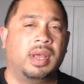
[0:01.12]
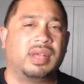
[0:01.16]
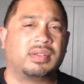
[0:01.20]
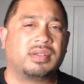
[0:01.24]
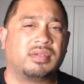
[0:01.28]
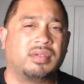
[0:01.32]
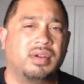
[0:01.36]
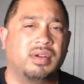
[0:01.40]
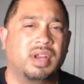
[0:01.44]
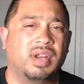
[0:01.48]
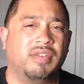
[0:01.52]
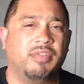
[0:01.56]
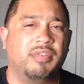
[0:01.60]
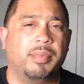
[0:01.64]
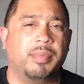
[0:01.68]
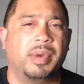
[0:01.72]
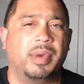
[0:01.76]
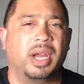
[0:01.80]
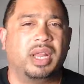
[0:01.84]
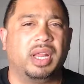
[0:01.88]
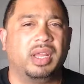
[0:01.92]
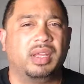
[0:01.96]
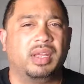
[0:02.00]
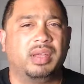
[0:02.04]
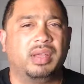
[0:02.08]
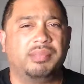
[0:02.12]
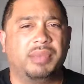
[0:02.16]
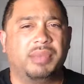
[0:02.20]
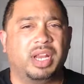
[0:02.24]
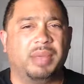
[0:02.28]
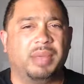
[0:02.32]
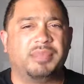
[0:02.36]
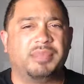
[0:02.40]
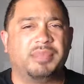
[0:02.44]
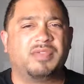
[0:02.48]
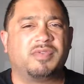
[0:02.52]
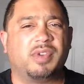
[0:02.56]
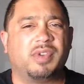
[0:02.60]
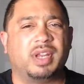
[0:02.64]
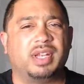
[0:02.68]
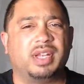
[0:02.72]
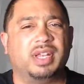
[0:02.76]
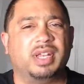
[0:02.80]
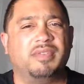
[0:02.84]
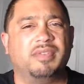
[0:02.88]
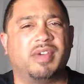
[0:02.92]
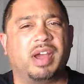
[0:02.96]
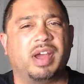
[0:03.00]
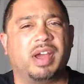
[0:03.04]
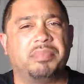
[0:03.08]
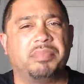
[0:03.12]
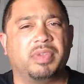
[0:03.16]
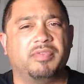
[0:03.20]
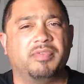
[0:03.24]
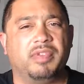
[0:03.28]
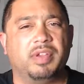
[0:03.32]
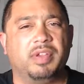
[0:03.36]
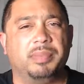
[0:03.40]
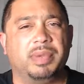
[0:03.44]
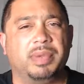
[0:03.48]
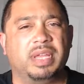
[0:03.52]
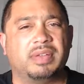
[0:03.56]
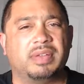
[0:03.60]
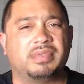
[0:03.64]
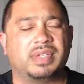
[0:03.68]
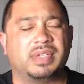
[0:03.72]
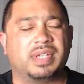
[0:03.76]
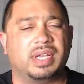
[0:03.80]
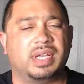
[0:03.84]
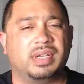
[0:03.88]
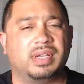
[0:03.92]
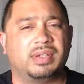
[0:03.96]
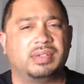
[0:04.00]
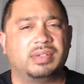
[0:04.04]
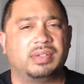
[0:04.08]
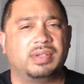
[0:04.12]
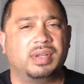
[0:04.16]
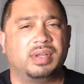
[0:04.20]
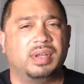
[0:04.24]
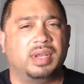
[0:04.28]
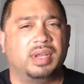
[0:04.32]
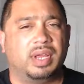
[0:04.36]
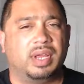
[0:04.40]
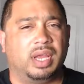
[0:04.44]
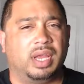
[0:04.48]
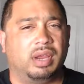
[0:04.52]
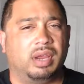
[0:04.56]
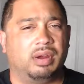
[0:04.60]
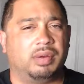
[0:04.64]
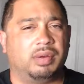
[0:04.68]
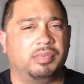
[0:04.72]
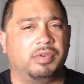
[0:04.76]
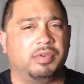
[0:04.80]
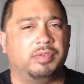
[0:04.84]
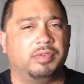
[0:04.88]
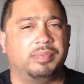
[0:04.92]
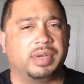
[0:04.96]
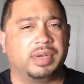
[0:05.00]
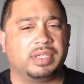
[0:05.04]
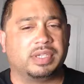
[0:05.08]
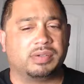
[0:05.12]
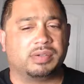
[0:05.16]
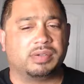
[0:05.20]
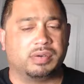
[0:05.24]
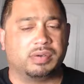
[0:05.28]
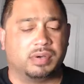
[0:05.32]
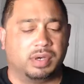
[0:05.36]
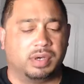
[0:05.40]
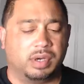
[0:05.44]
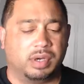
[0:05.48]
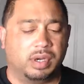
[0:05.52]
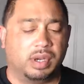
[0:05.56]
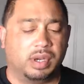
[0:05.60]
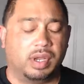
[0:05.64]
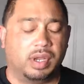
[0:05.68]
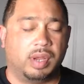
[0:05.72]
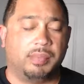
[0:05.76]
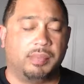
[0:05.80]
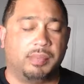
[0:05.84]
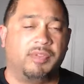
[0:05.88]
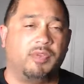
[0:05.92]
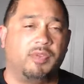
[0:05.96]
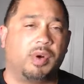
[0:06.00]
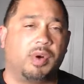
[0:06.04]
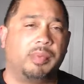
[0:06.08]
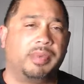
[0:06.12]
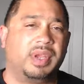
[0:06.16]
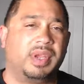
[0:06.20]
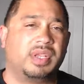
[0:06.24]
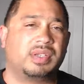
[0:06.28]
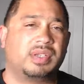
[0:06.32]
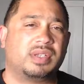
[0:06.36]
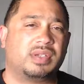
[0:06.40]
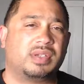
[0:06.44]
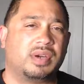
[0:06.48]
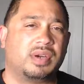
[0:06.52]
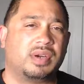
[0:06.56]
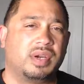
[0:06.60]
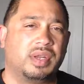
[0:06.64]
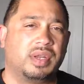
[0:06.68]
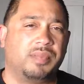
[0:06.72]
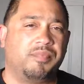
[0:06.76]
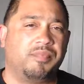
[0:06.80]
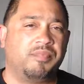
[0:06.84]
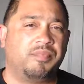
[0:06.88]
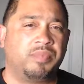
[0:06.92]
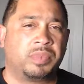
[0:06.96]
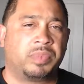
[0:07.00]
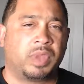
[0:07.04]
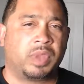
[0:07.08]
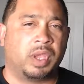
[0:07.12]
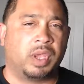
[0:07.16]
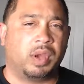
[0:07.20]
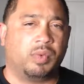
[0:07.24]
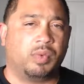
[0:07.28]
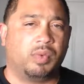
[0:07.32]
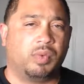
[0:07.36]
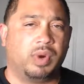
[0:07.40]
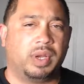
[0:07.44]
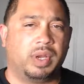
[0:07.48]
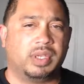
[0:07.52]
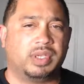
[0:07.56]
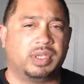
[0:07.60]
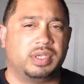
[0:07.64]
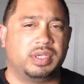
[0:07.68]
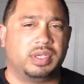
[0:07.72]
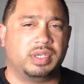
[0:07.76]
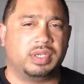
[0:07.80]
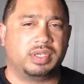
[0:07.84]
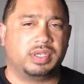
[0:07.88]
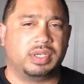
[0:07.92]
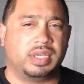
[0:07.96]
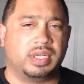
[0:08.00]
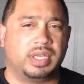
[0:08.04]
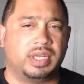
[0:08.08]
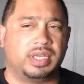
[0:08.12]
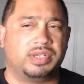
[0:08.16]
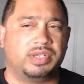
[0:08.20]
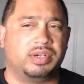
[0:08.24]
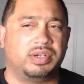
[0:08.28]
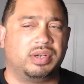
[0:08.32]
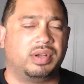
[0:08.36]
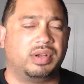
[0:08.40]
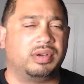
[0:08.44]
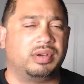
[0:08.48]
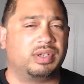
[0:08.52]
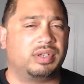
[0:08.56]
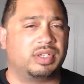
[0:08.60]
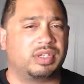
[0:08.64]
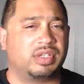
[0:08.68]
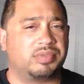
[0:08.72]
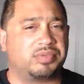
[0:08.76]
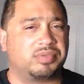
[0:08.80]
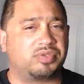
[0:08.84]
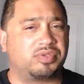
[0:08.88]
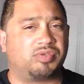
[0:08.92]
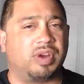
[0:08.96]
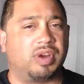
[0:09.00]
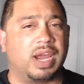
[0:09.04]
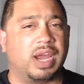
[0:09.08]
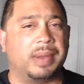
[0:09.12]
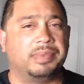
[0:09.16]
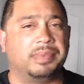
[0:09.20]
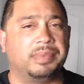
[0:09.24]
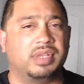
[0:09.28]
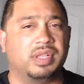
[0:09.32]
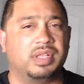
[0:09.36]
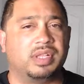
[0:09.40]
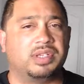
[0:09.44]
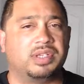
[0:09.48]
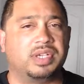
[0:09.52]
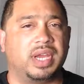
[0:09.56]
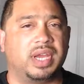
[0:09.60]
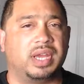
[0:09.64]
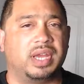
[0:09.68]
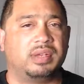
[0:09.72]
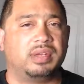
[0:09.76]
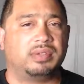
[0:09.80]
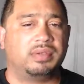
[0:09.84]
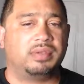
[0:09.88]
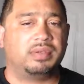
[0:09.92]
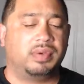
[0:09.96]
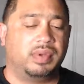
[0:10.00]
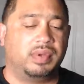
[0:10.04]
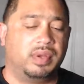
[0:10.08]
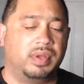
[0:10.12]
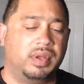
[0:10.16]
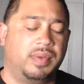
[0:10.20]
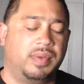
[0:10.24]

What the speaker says: How's it going, everybody? My name is Fred Levi. I'm the VP of Sales here to Improve My Score. And before we get started, I wanted to let you know to subscribe to the channel,